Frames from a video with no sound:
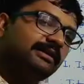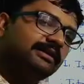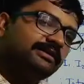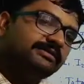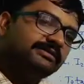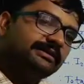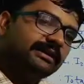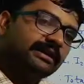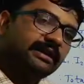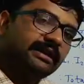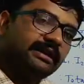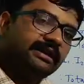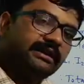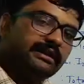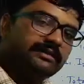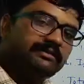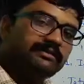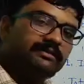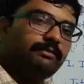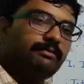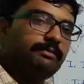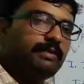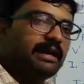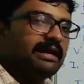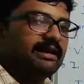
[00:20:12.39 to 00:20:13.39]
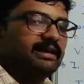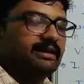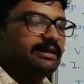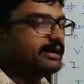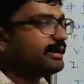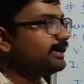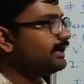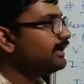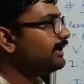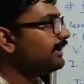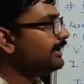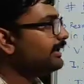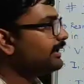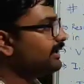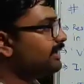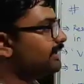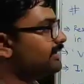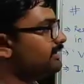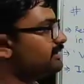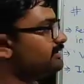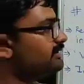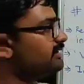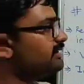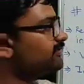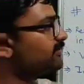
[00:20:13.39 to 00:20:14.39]
second is parallel
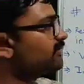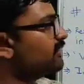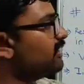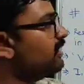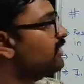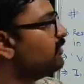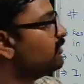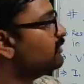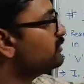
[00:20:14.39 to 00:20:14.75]
connection.